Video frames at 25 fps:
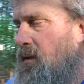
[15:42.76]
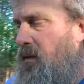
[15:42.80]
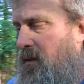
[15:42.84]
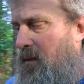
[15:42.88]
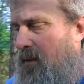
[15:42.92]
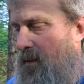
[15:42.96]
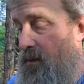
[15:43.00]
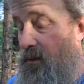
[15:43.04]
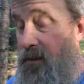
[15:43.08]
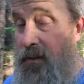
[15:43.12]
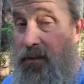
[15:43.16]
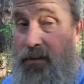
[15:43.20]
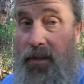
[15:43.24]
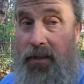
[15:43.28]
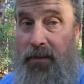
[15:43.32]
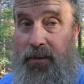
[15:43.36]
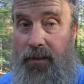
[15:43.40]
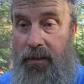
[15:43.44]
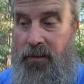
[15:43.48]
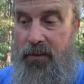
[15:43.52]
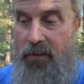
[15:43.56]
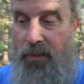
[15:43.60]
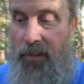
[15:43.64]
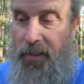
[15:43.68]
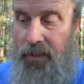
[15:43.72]
it's just like the
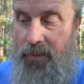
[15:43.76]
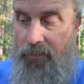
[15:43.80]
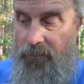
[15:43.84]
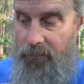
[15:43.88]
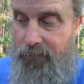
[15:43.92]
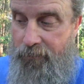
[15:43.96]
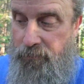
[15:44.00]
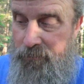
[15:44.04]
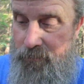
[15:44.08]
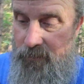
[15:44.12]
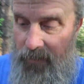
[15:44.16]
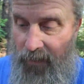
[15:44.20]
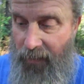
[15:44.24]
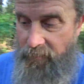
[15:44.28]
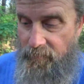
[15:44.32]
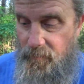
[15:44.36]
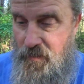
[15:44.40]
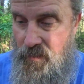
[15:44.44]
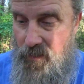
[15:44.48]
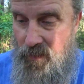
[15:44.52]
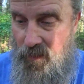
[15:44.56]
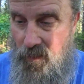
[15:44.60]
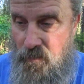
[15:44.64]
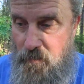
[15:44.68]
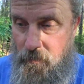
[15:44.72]
other day, in that
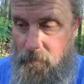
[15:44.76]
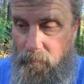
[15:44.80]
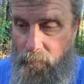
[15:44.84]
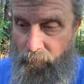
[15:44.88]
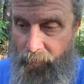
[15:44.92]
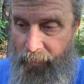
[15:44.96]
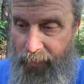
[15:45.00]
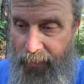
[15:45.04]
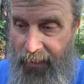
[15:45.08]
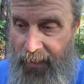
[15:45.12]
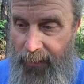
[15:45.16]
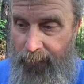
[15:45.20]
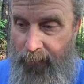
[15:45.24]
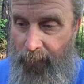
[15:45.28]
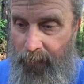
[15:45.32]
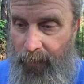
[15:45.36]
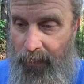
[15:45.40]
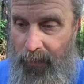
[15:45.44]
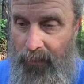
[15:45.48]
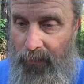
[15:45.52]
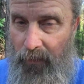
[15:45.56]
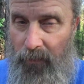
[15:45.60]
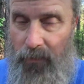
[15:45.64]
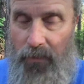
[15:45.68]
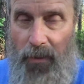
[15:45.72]
video, when I came
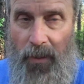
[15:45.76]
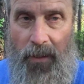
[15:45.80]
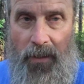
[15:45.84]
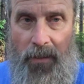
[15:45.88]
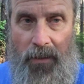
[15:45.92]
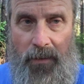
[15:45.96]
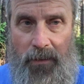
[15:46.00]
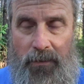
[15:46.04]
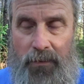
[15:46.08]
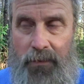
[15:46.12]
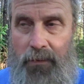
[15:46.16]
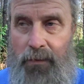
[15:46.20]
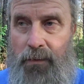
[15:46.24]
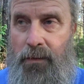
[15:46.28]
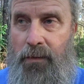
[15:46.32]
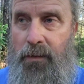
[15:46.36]
upon those hogs.